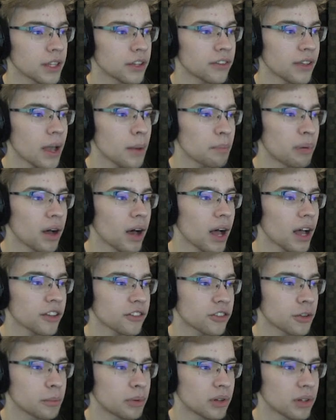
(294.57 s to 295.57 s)
Is that
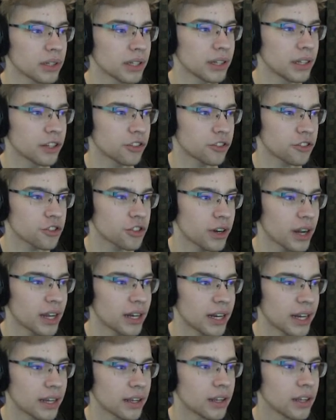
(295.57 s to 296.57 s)
possible in this
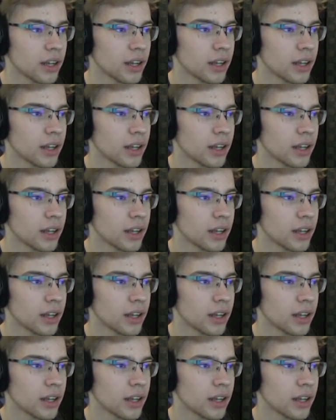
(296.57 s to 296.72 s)
training?